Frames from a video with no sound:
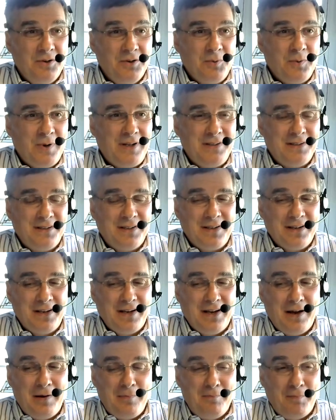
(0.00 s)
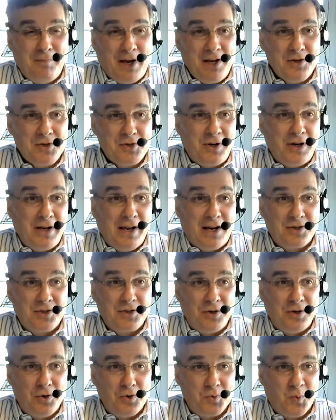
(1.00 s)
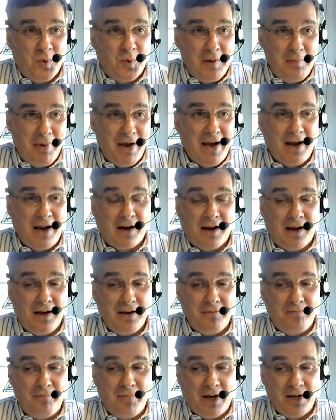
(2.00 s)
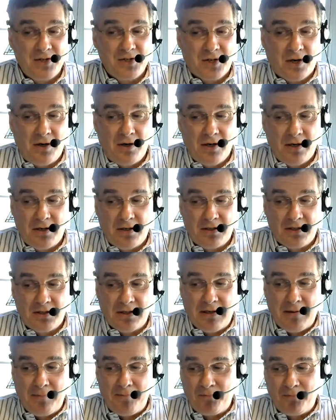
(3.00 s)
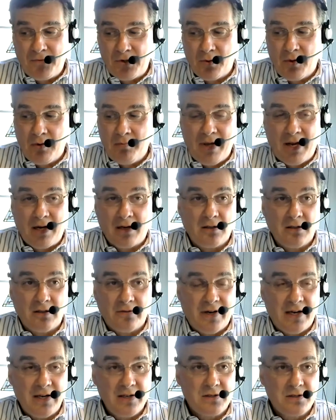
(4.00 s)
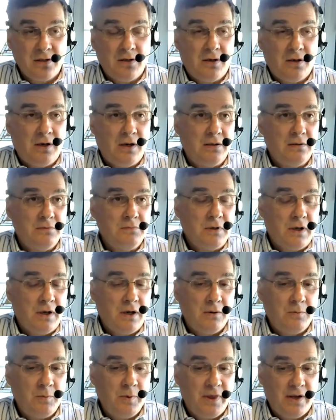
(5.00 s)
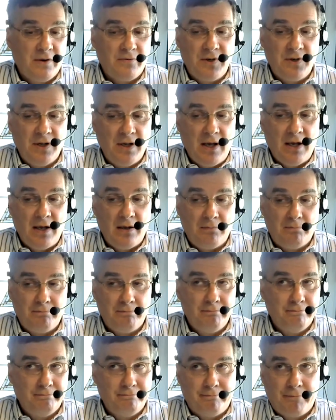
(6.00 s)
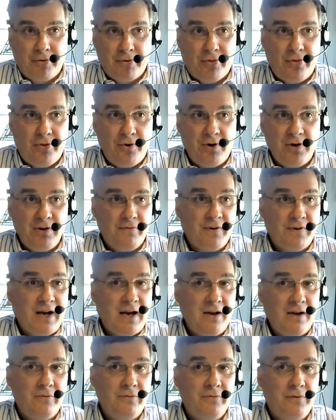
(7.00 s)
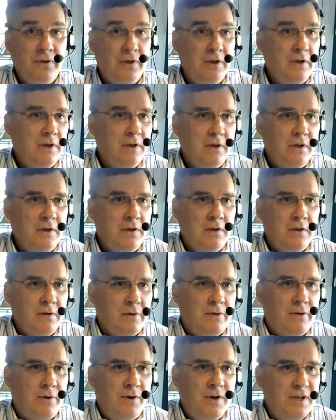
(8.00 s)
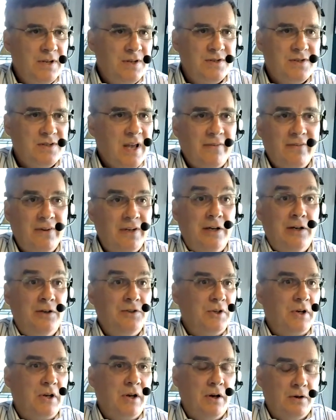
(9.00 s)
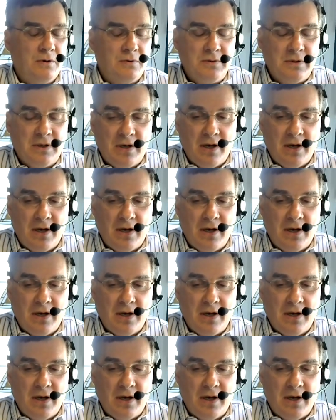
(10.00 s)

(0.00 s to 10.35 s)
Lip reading: Well, my history actually goes way back. I started doing medical device law with FDA 37 years ago.